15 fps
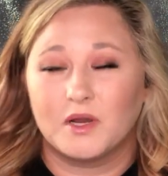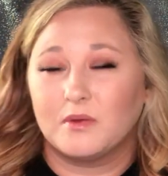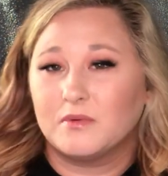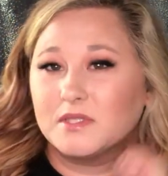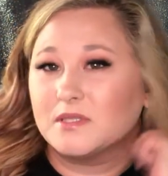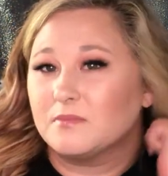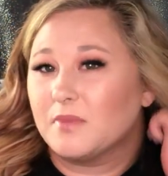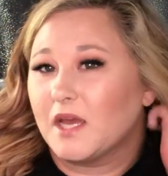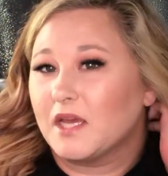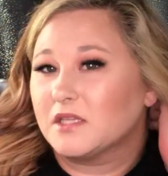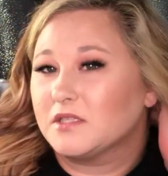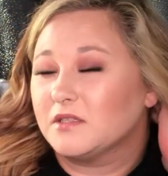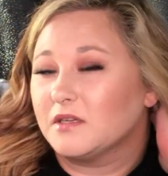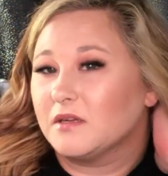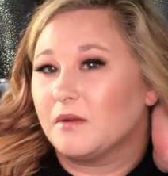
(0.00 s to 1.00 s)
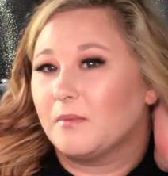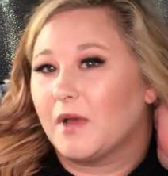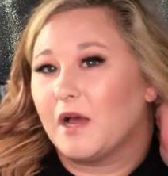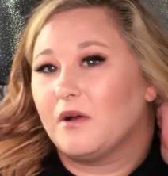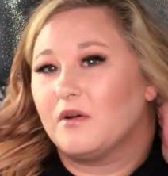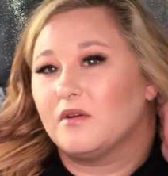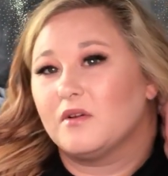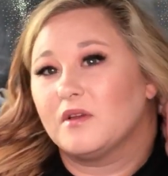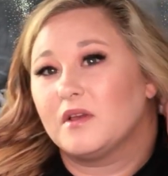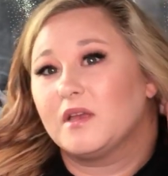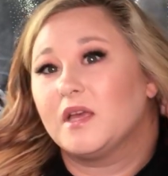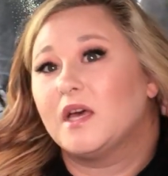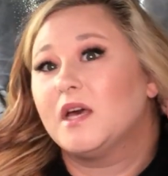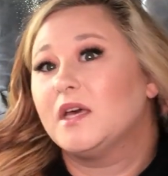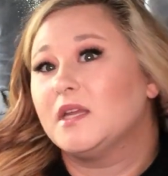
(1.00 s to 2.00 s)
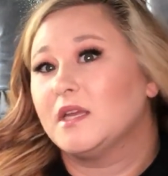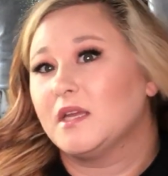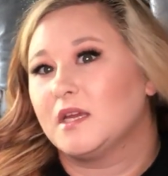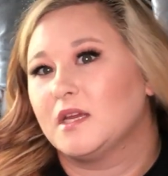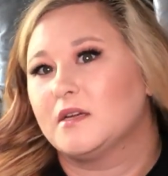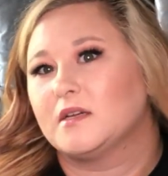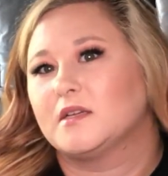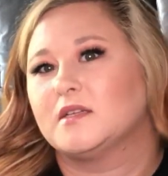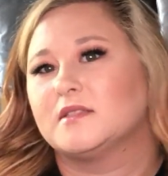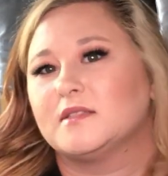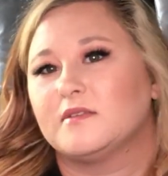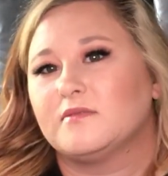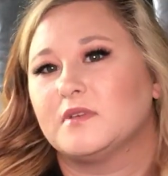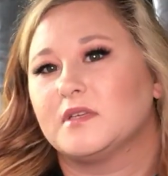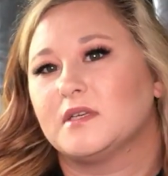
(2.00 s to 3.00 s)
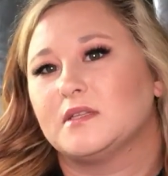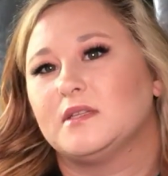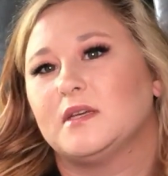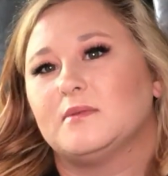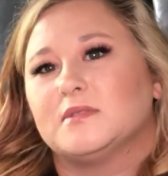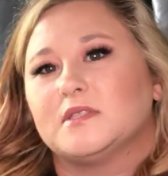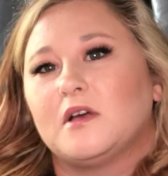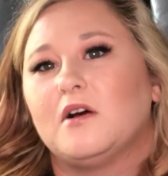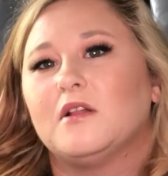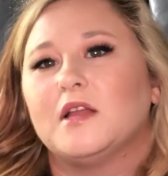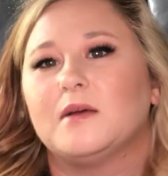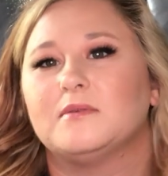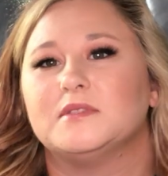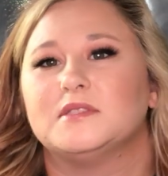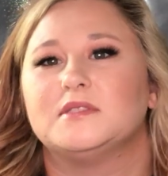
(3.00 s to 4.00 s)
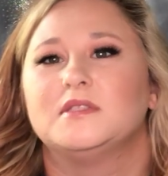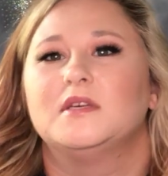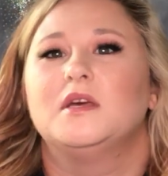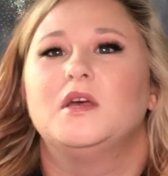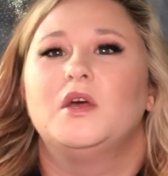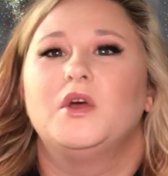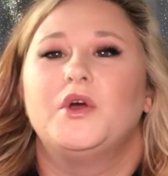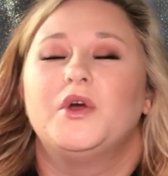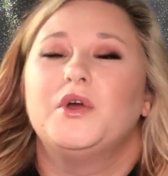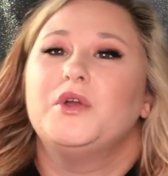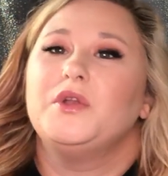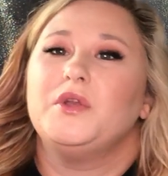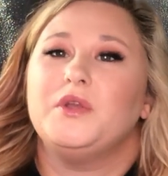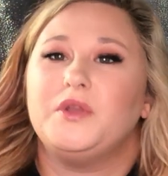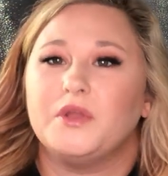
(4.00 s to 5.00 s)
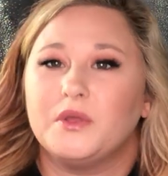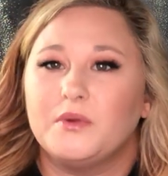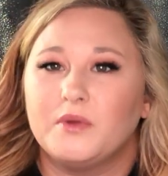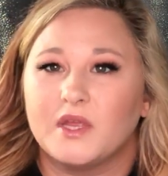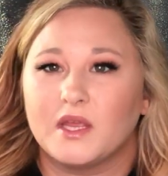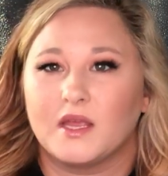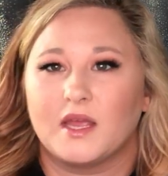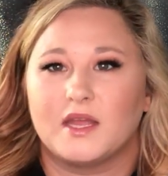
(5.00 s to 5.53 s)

I wasn't passionate about cutting hair because I felt like that was all I was doing.